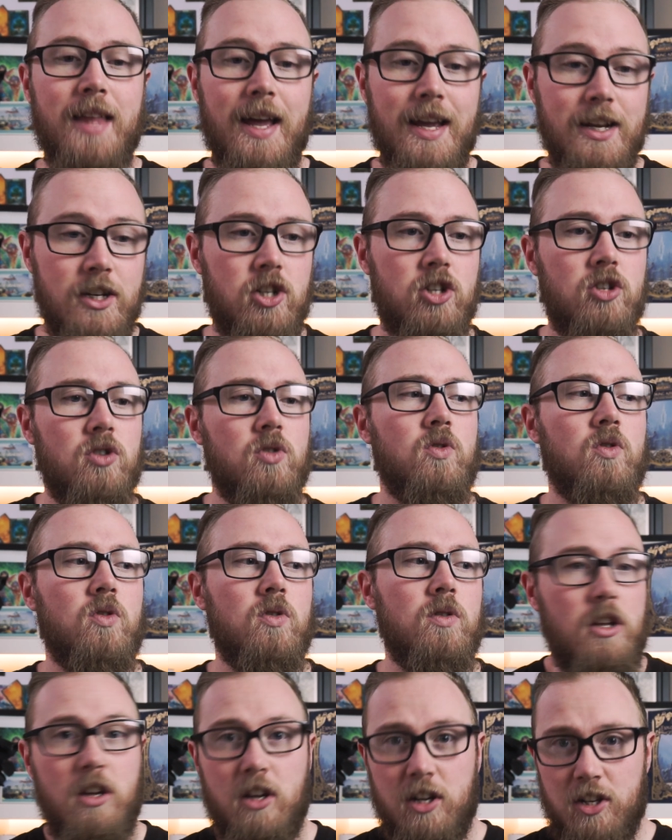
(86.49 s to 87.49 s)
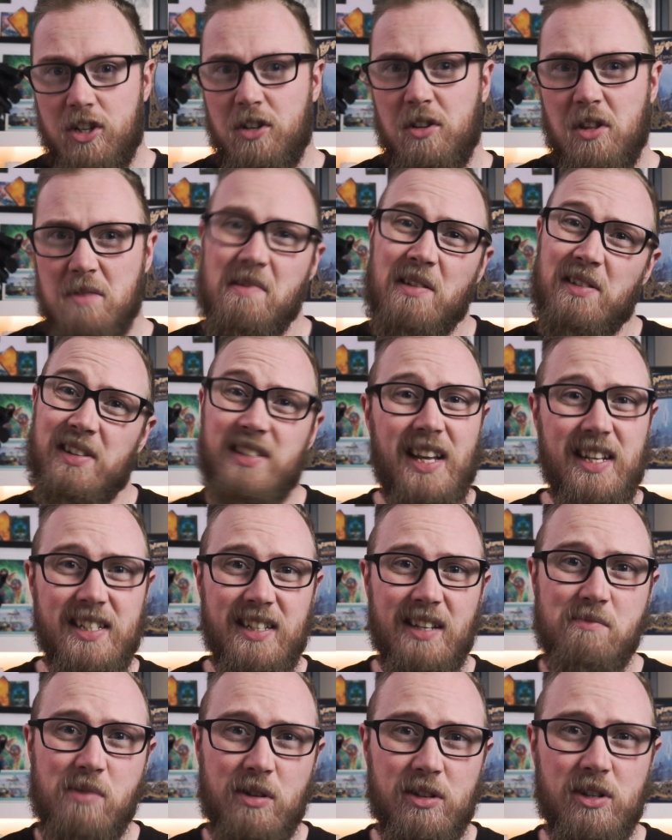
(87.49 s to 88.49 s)
that ensure you can do the most
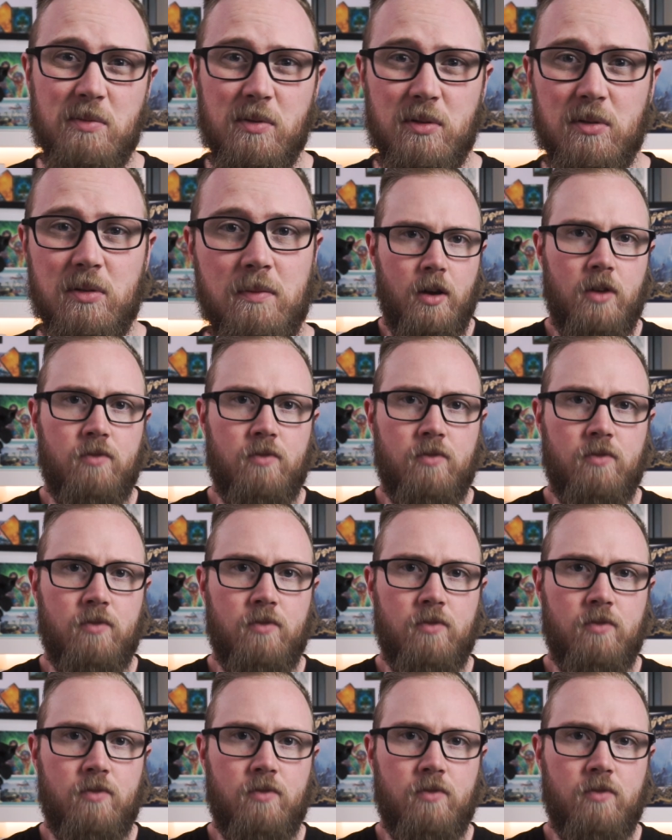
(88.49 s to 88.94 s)
testing possible.